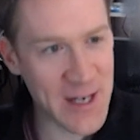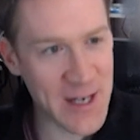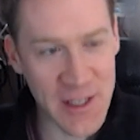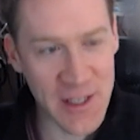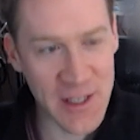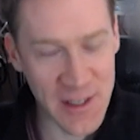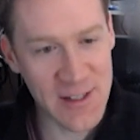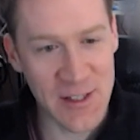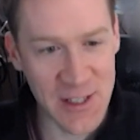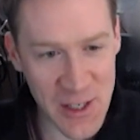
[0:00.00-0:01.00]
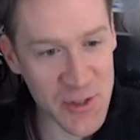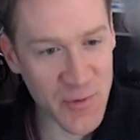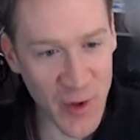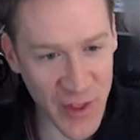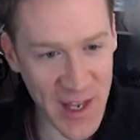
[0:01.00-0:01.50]
we actually this is a
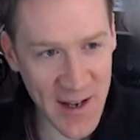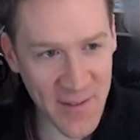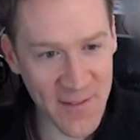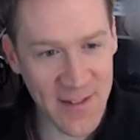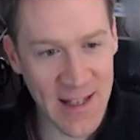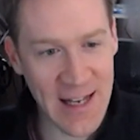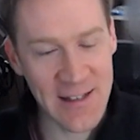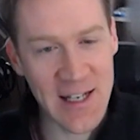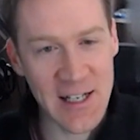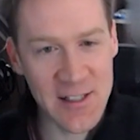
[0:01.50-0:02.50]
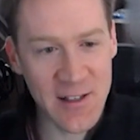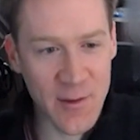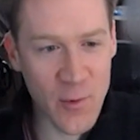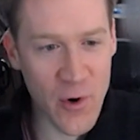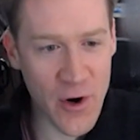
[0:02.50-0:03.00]
useful thing that takes
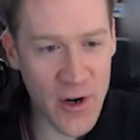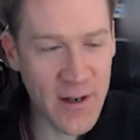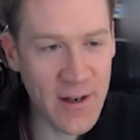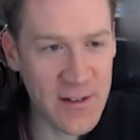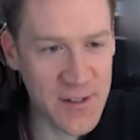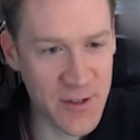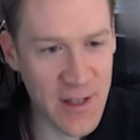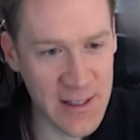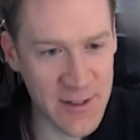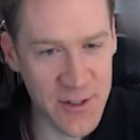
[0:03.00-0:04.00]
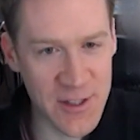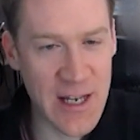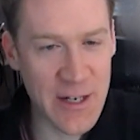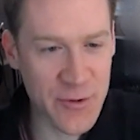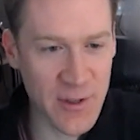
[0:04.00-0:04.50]
a lot of work and so that's
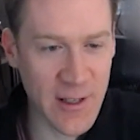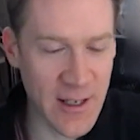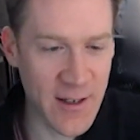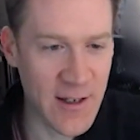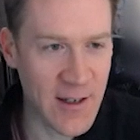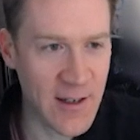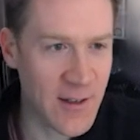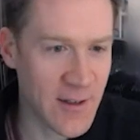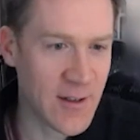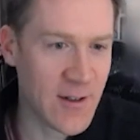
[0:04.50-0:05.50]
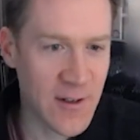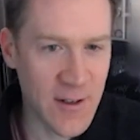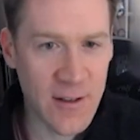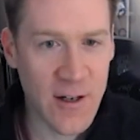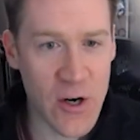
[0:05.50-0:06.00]
just naturally
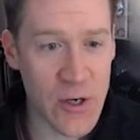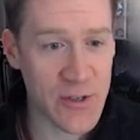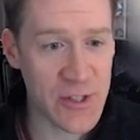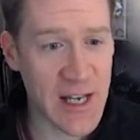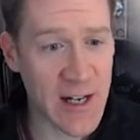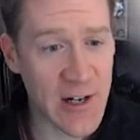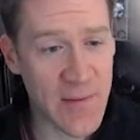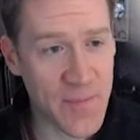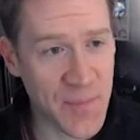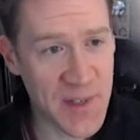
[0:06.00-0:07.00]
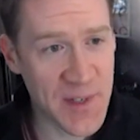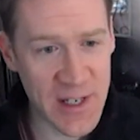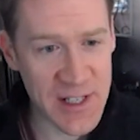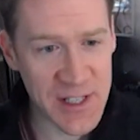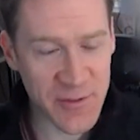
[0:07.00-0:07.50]
a harder sell
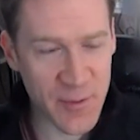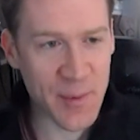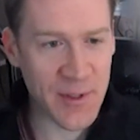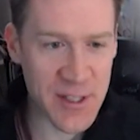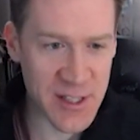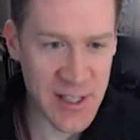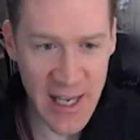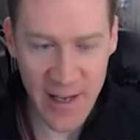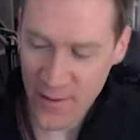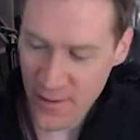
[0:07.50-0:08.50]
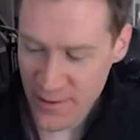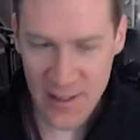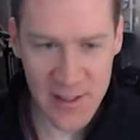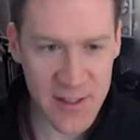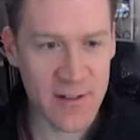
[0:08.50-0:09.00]
it's very easy for people to just say
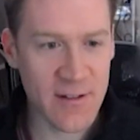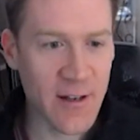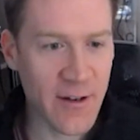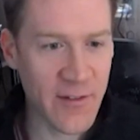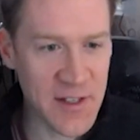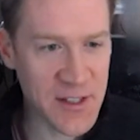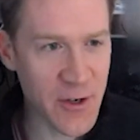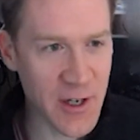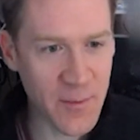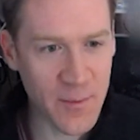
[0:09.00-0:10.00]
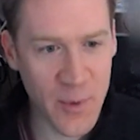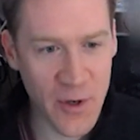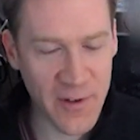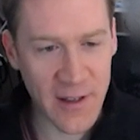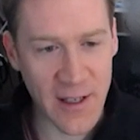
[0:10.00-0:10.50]
oh everything's everything's going
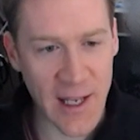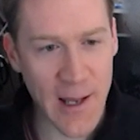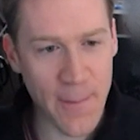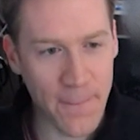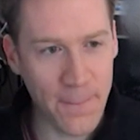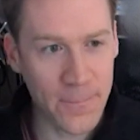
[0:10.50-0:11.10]
perfectly.